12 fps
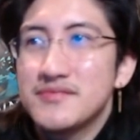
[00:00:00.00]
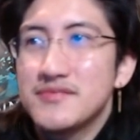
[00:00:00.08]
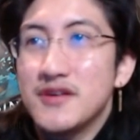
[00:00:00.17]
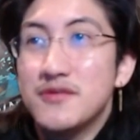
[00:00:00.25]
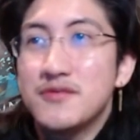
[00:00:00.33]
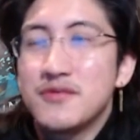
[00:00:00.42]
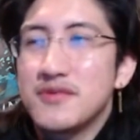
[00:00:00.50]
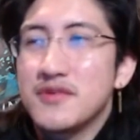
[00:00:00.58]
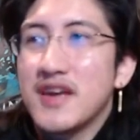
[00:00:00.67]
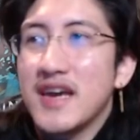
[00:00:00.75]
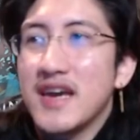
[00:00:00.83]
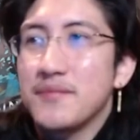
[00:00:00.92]
Oh,
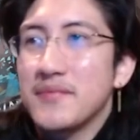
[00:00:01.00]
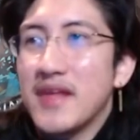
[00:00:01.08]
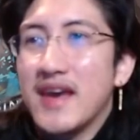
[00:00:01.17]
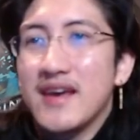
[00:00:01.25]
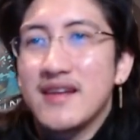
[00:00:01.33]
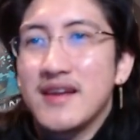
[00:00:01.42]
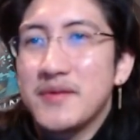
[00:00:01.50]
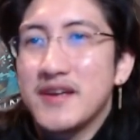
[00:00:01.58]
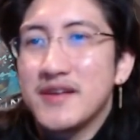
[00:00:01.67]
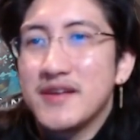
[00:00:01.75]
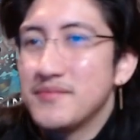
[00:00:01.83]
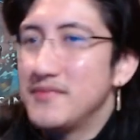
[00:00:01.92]
okay. And I mean,